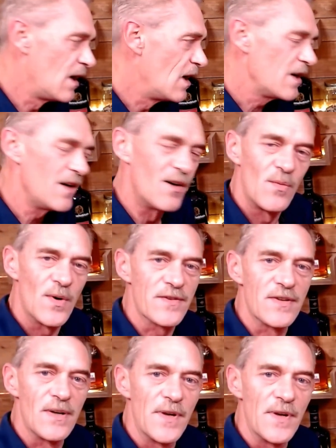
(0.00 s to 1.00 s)
You don't want
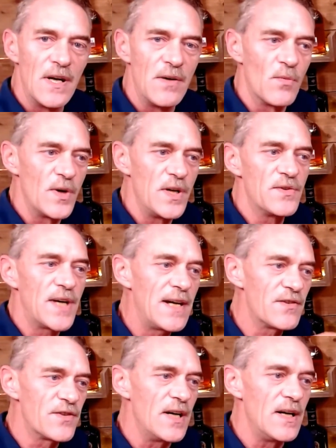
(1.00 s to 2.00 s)
something that when you
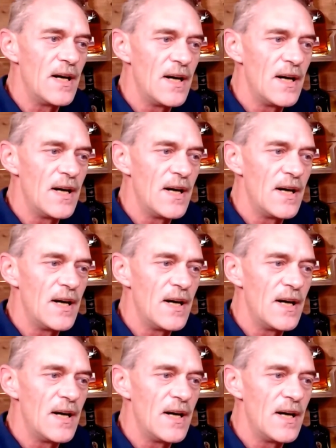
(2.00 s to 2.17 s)
taste it,